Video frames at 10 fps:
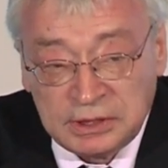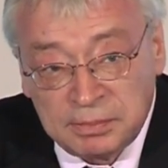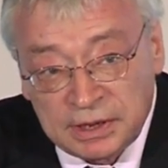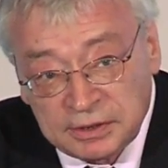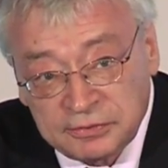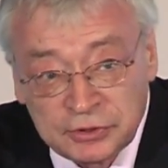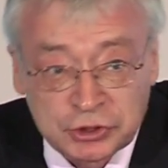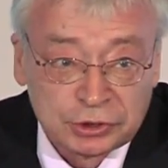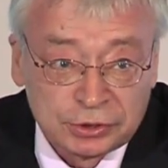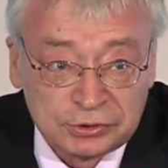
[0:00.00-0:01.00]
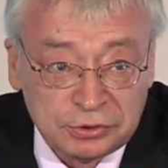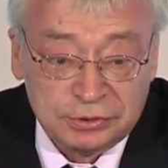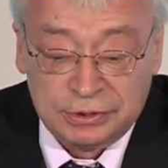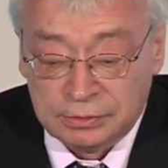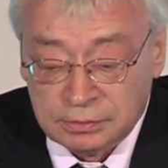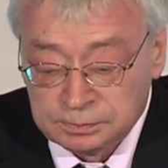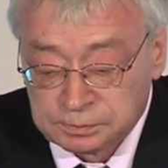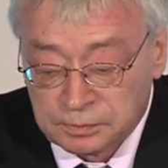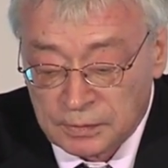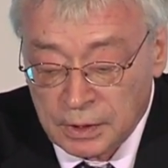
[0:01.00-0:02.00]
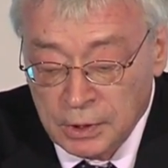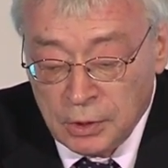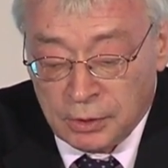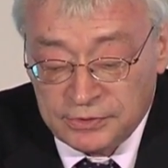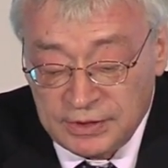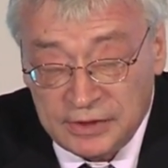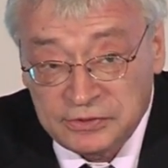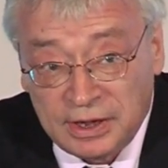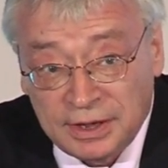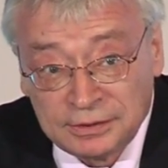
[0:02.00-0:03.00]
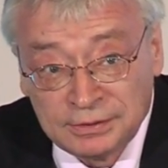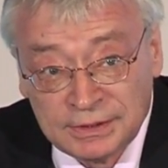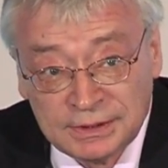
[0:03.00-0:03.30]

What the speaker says: beneficial to you. On the other hand,